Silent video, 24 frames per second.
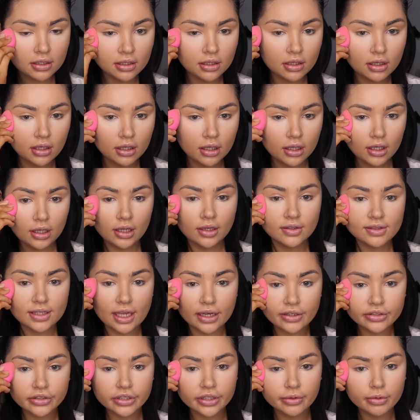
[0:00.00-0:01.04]
I was
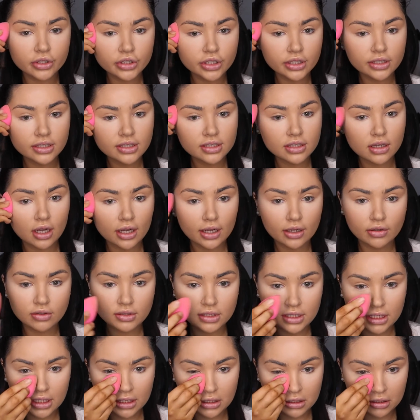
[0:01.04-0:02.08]
actually watching this guy on
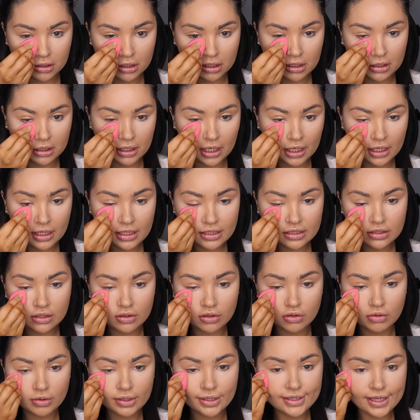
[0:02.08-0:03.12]
TikTok the other day. He's
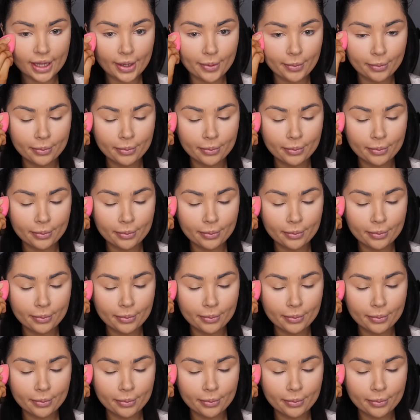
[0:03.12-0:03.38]
got all these